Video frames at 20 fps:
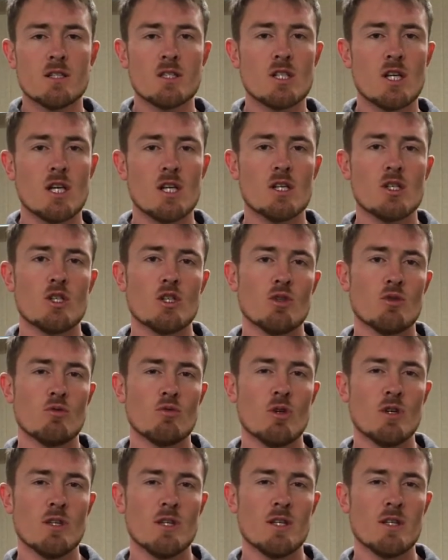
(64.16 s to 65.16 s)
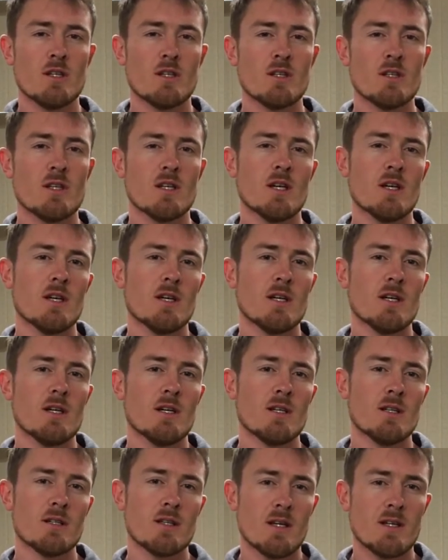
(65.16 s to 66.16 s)
change your running
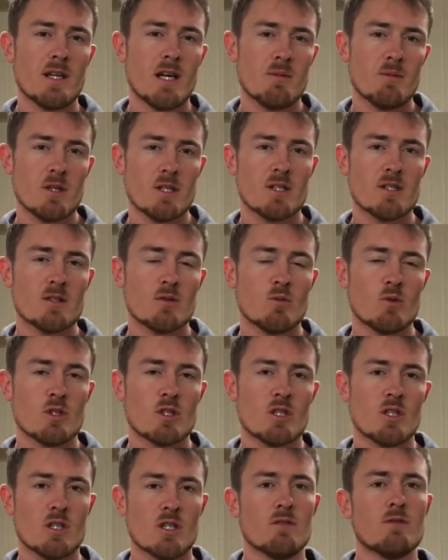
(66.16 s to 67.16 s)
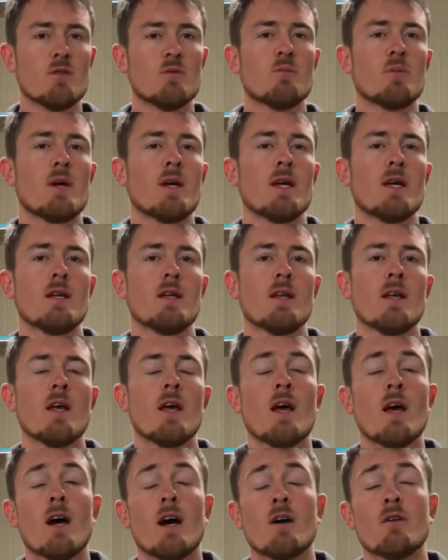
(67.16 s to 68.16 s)
dynamics, which can give you pain.
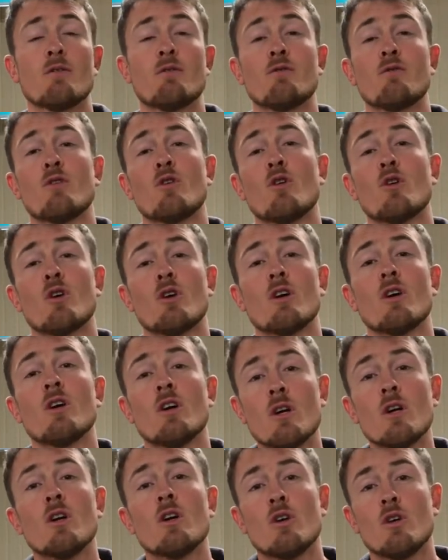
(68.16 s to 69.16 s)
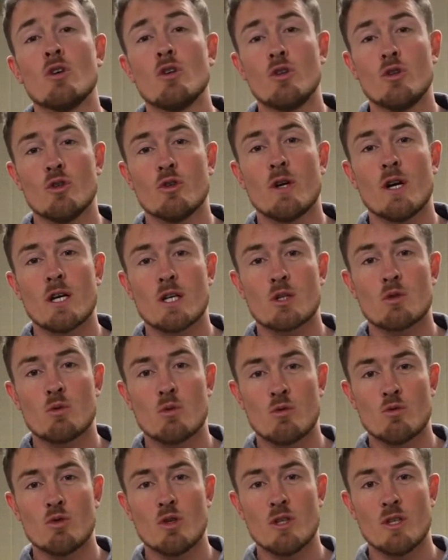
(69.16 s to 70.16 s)
And four, your actual
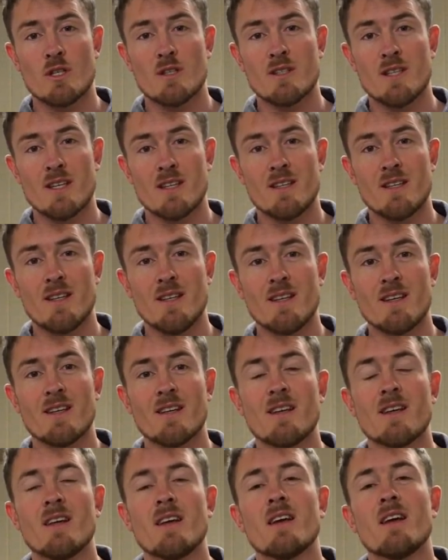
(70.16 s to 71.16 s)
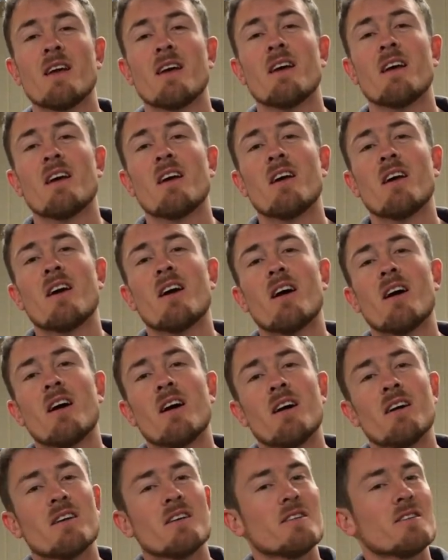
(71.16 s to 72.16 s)
running technique.
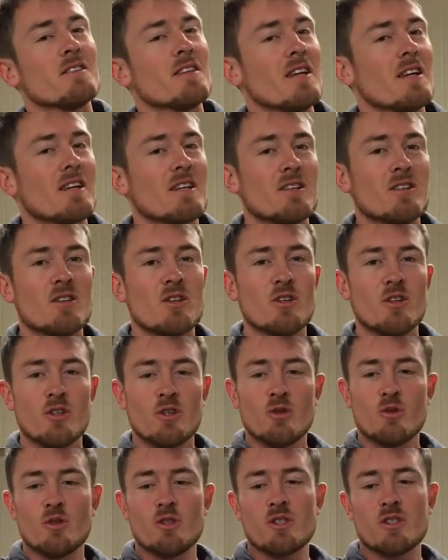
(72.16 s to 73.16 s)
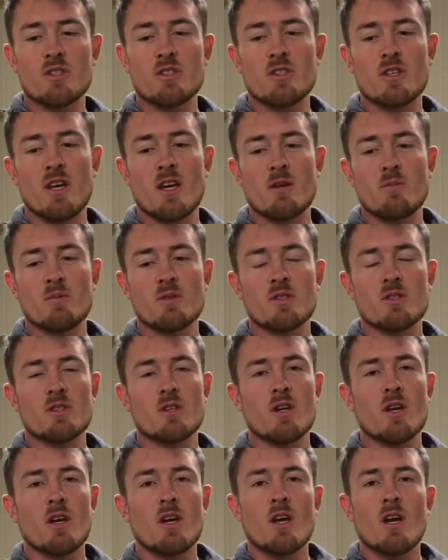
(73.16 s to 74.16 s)
Are you taking huge steps
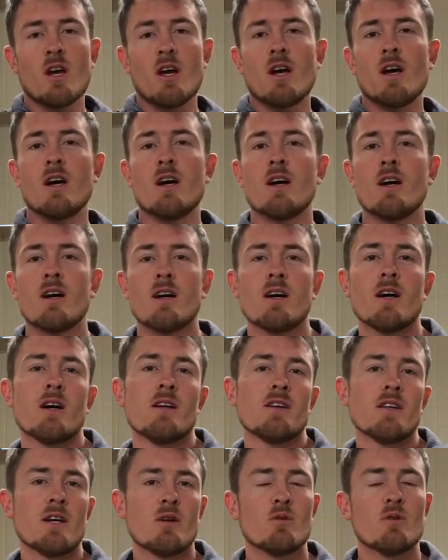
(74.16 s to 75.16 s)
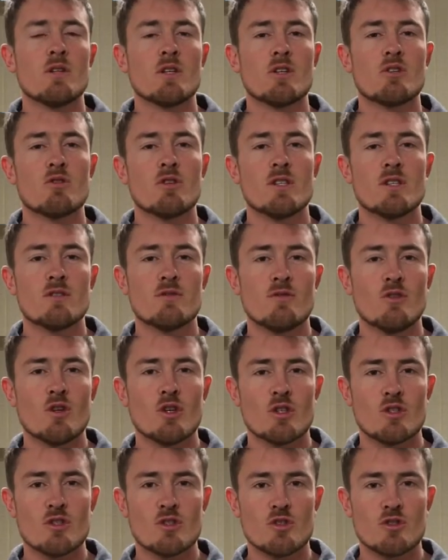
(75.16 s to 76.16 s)
and that will increase
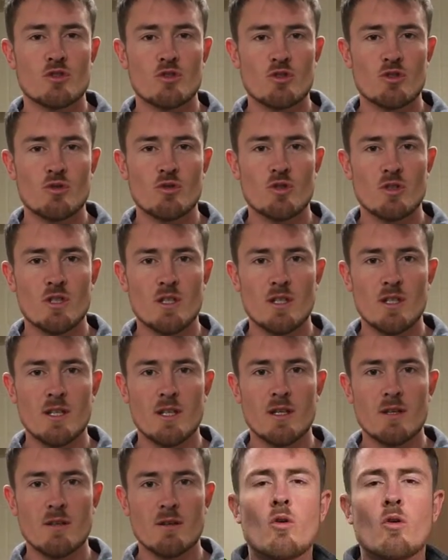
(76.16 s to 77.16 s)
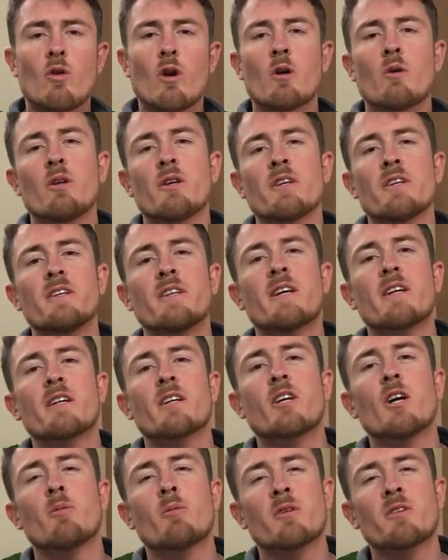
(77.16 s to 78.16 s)
forces through to the knee? Right, well, you can get a
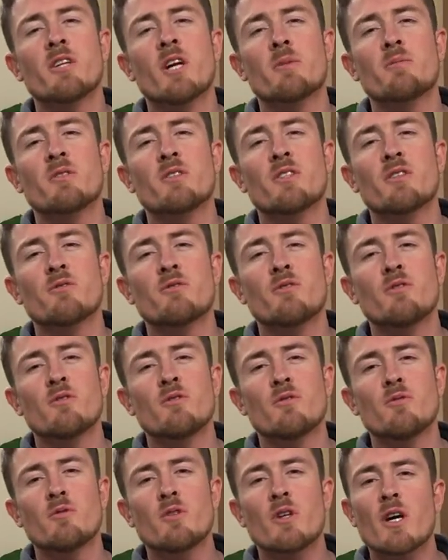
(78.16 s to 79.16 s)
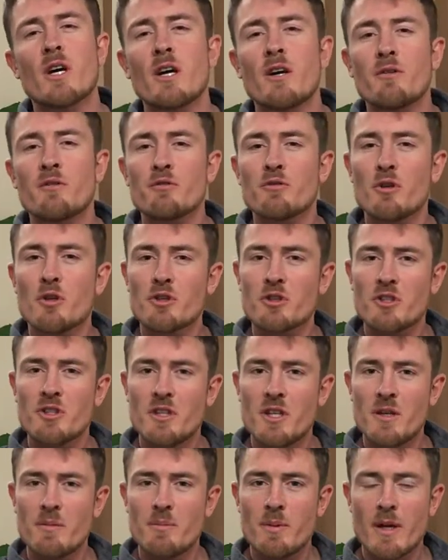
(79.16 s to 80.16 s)
couple of types of different front
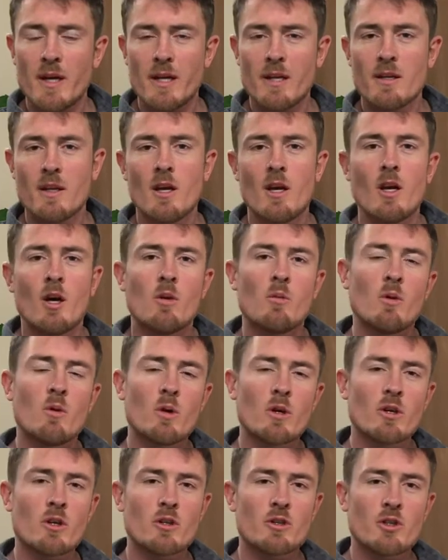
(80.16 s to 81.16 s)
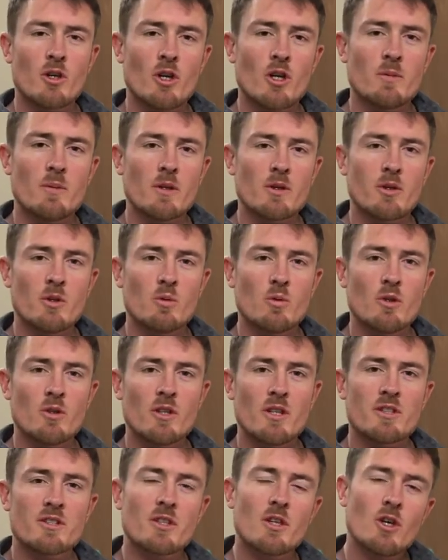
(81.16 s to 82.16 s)
knee pain, but we're going to talk about the one
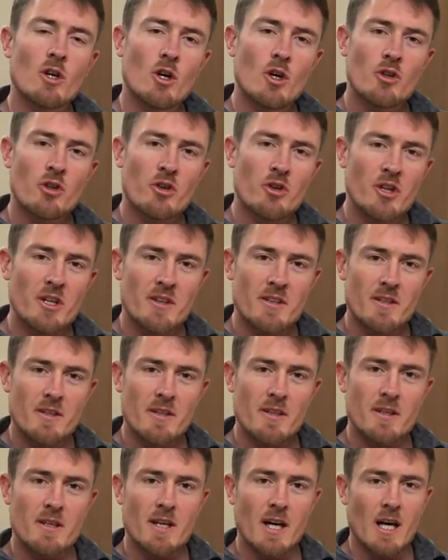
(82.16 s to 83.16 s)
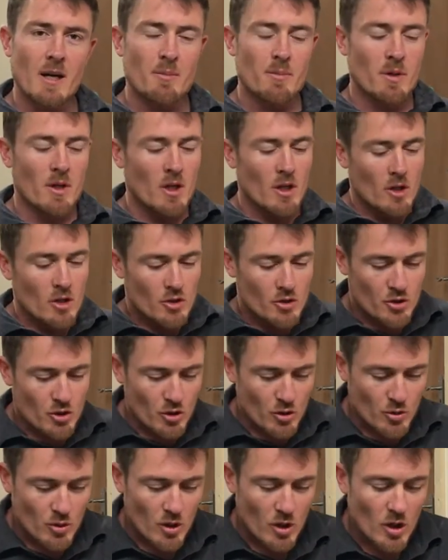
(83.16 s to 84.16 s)
that's underneath the kneecap.
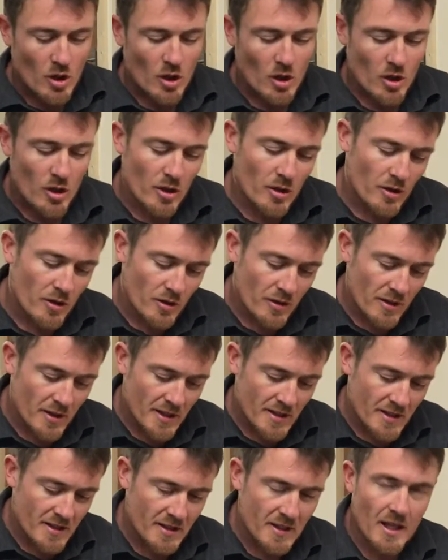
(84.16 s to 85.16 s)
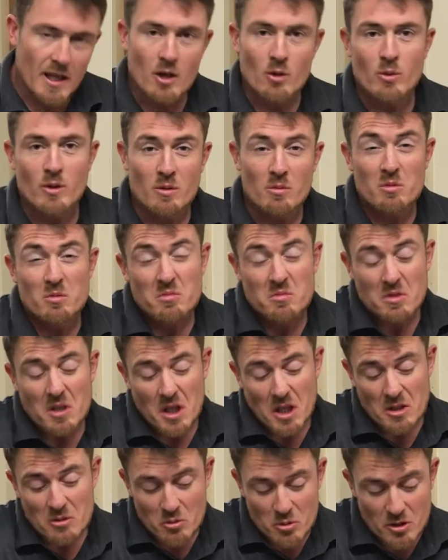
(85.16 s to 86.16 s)
So this is how
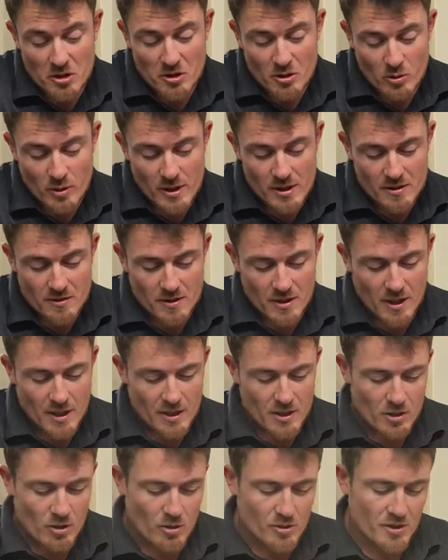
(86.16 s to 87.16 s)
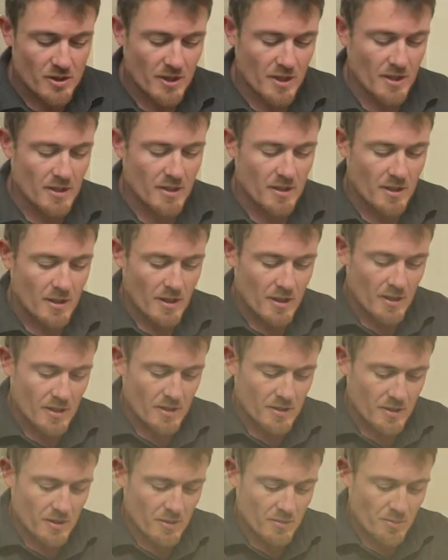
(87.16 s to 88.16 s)
one of the ways of diagnosing it
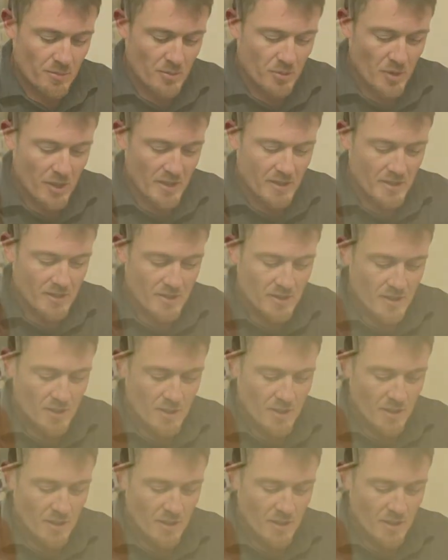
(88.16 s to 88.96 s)
is to press